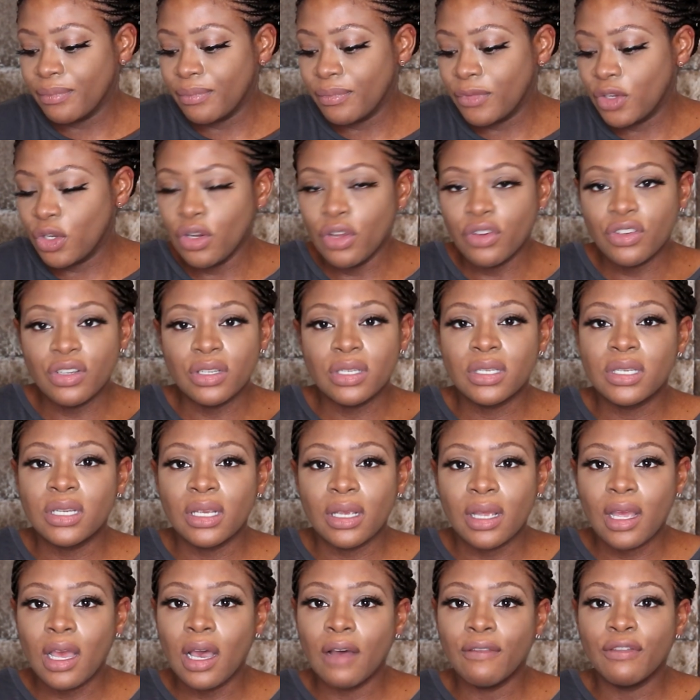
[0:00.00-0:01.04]
you know, just
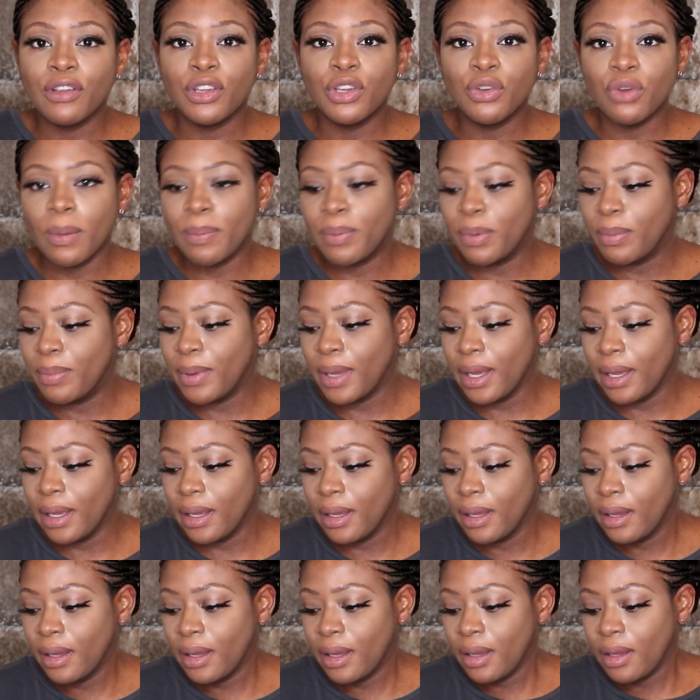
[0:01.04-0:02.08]
to cover you up a
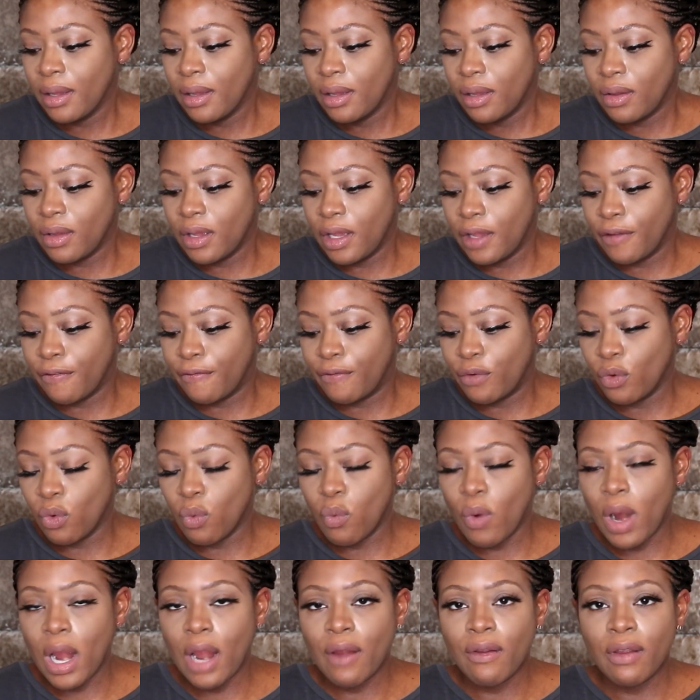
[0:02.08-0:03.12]
bit if you're
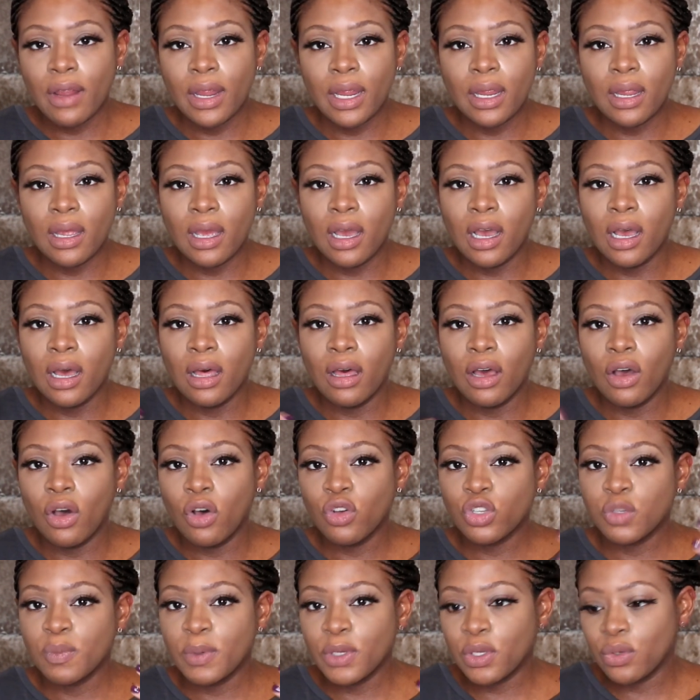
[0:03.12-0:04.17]
wearing a
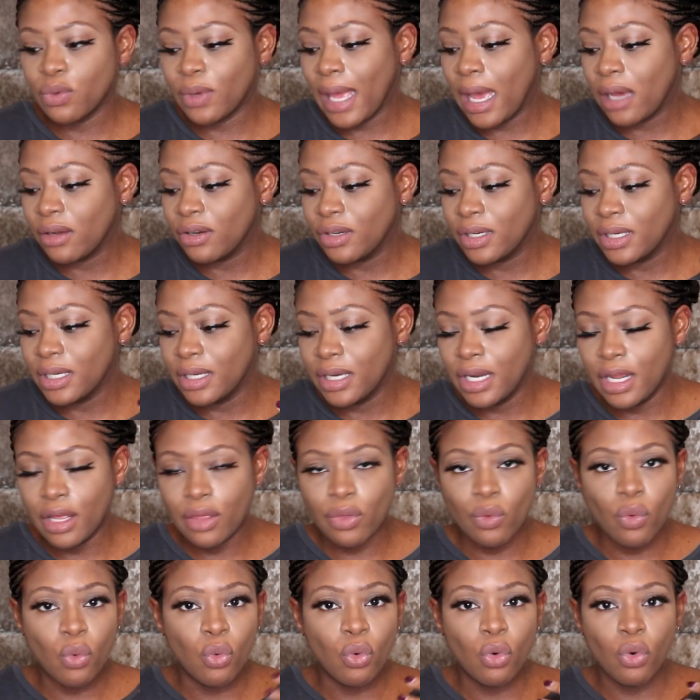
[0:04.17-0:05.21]
hospital gown
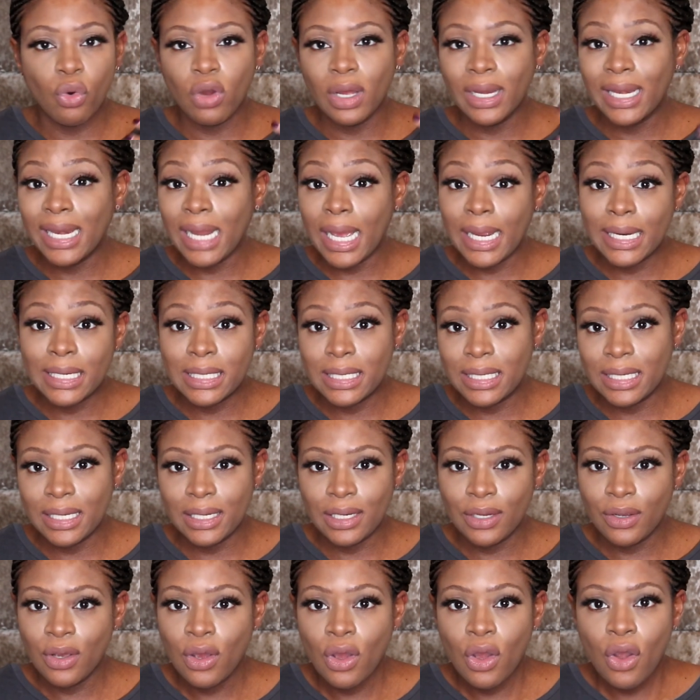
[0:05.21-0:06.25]
underneath or a
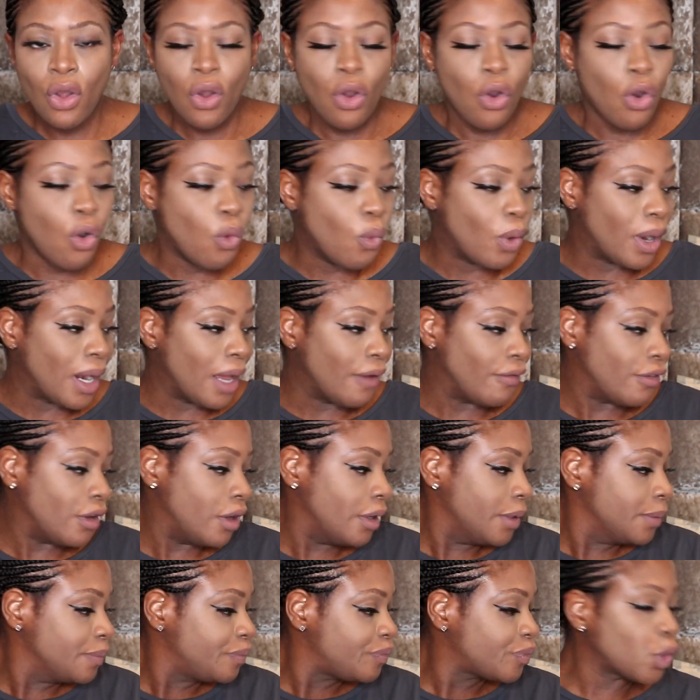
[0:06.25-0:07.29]
nightie or
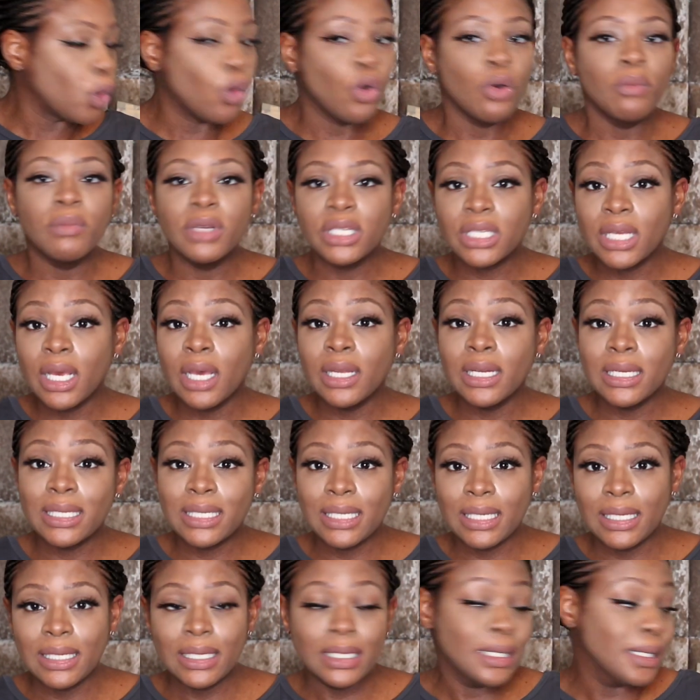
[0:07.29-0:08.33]
whatever, or a
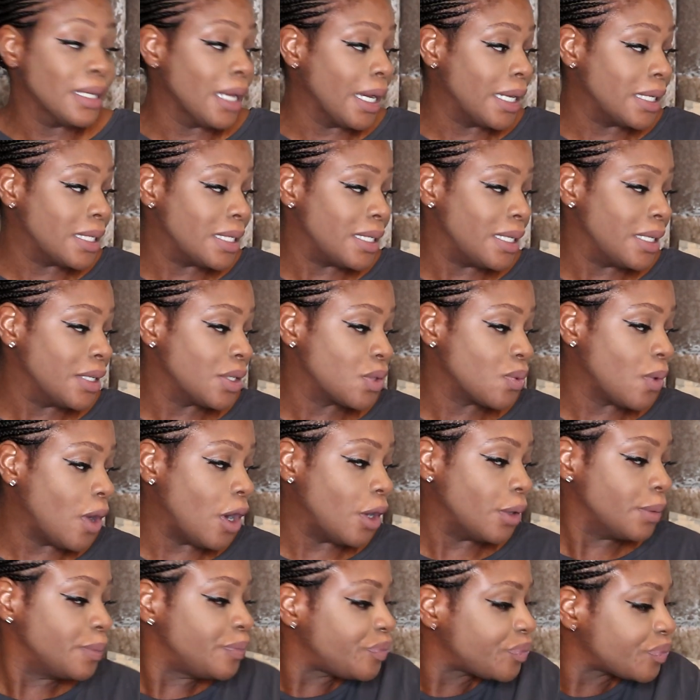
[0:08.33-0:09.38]
maternity nightie as
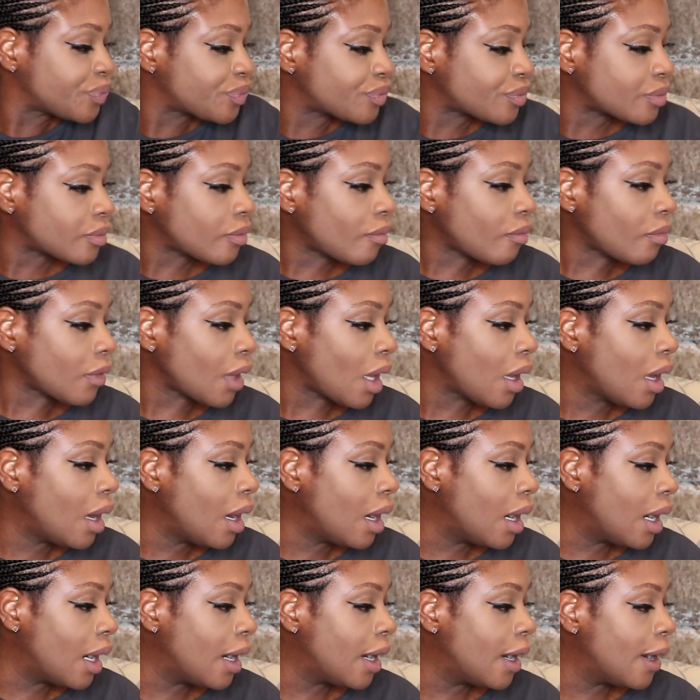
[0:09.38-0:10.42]
well.
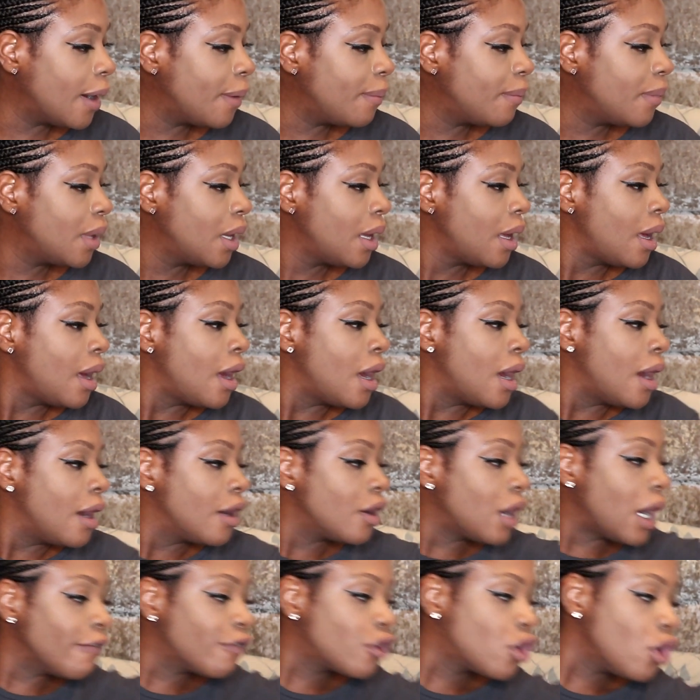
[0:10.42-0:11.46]

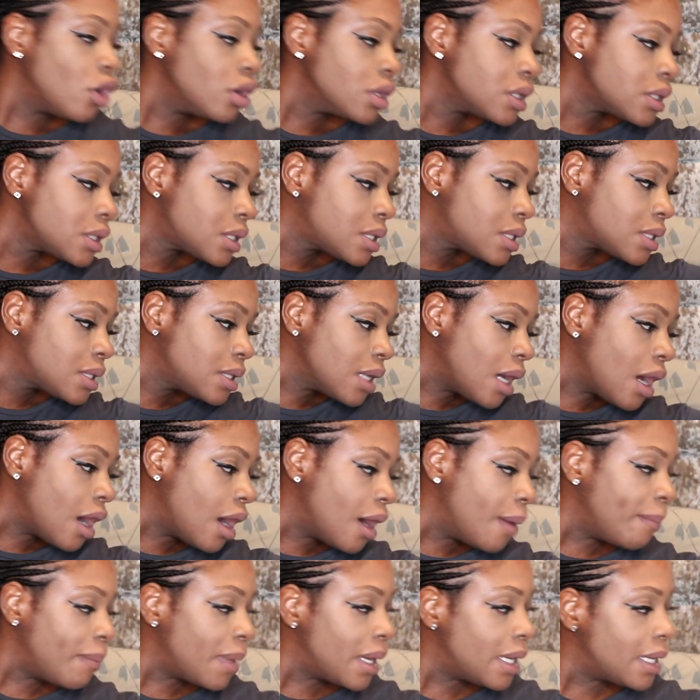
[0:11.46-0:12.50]
I've got
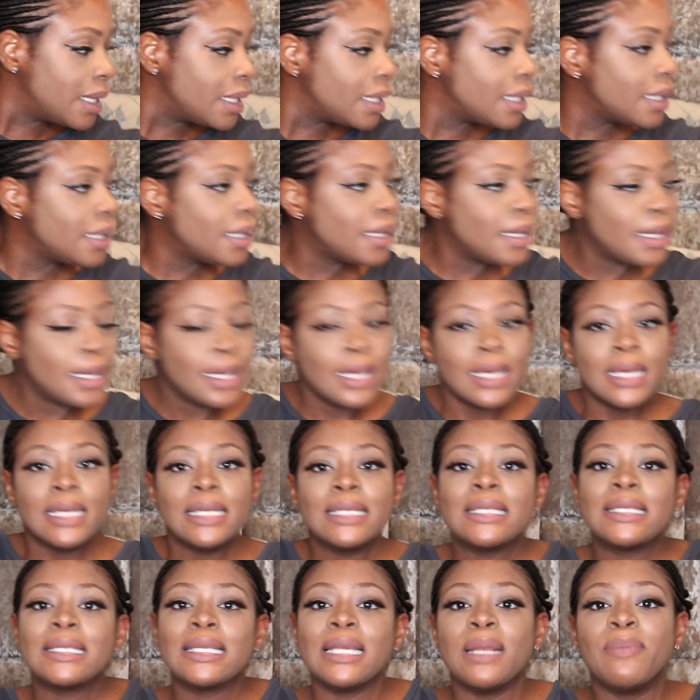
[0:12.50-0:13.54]
some
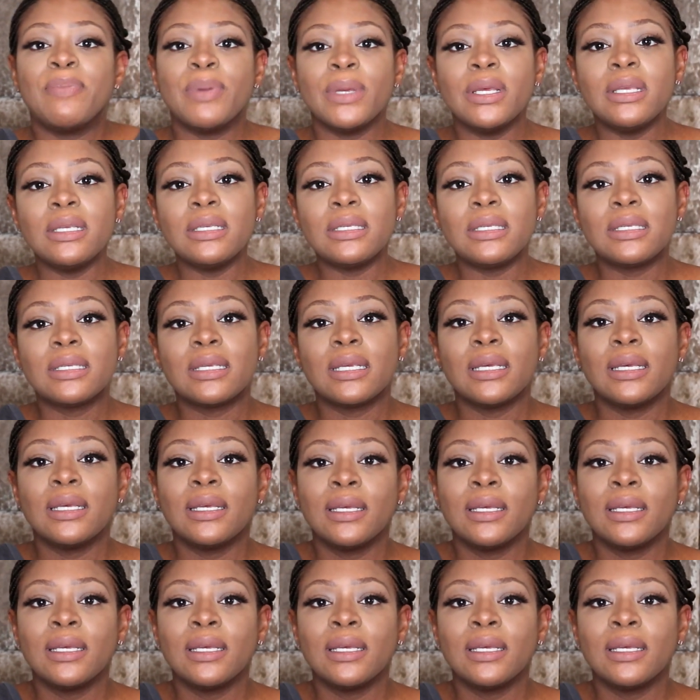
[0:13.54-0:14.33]
slippers